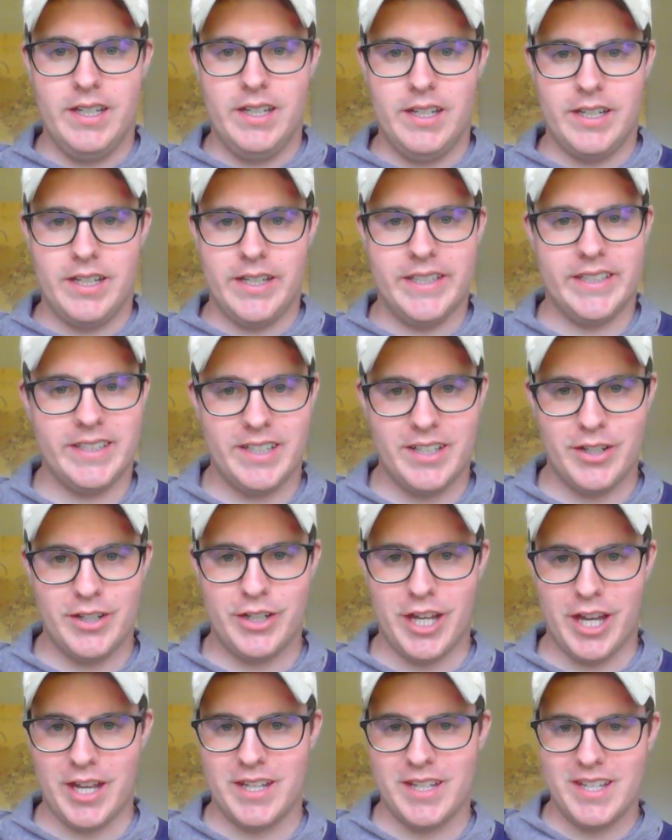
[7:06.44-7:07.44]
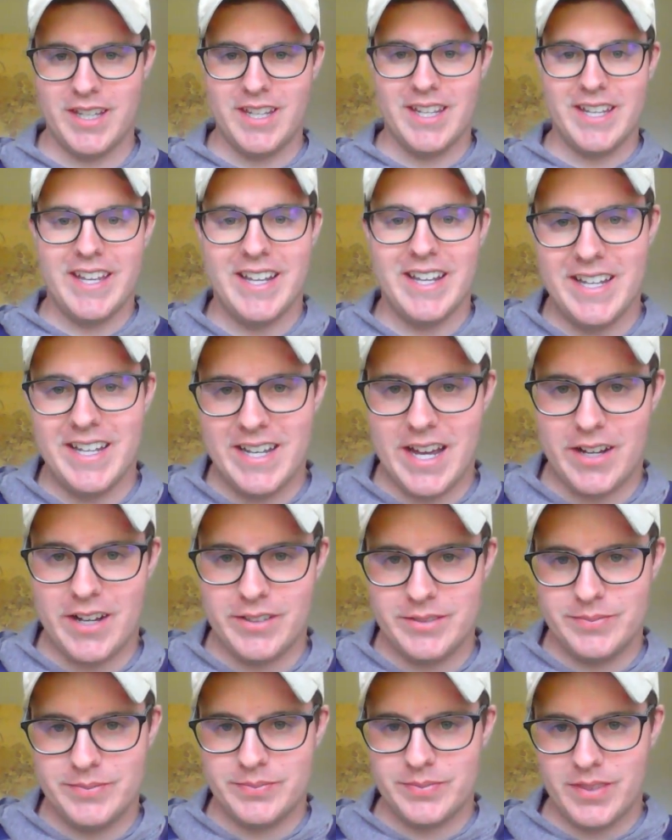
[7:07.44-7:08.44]
Okay,
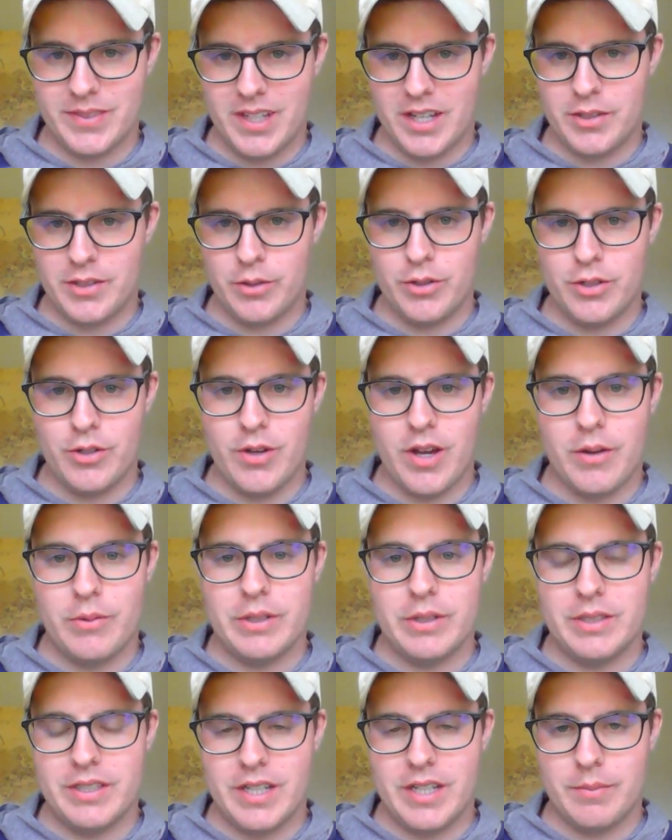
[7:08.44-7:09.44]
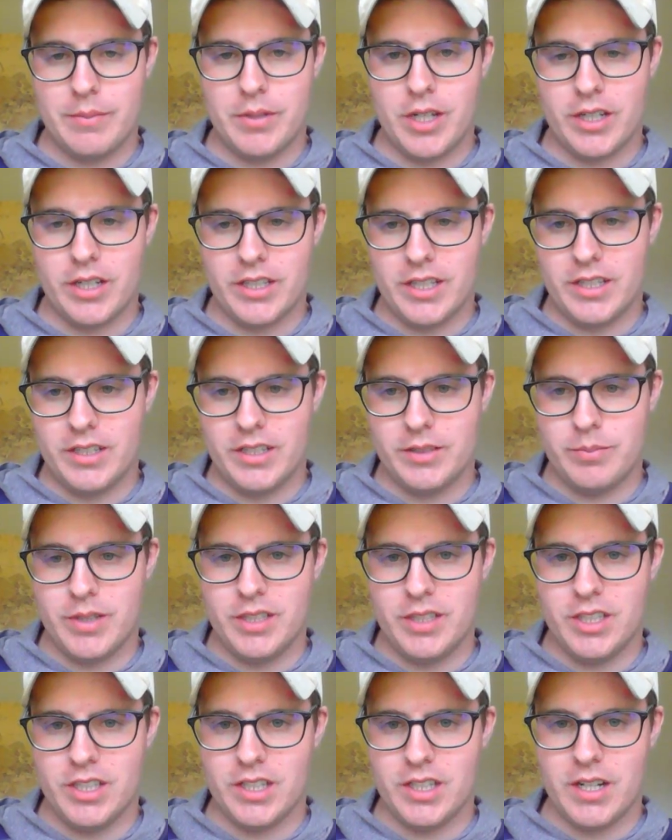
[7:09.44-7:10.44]
now I told you I would stop talking as
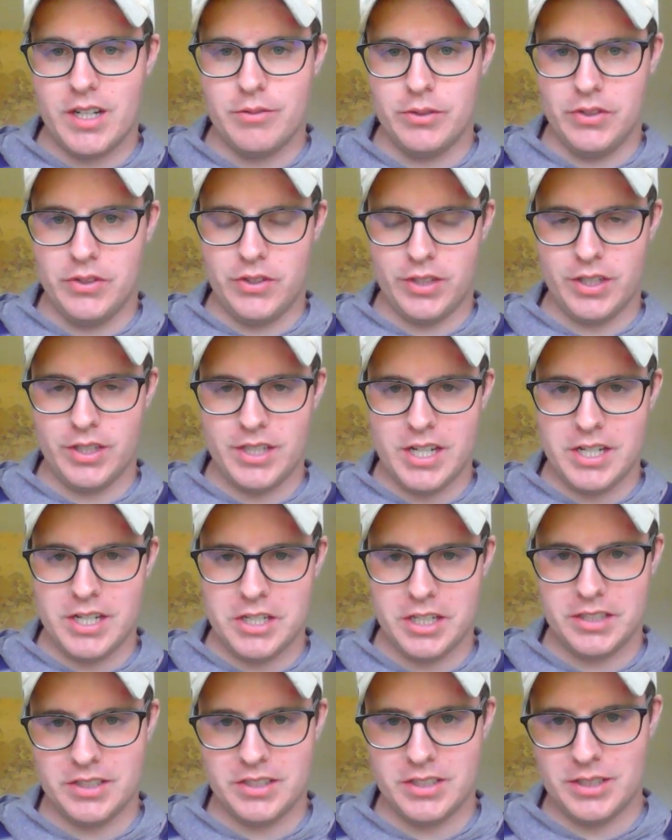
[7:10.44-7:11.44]
much and I would start teaching.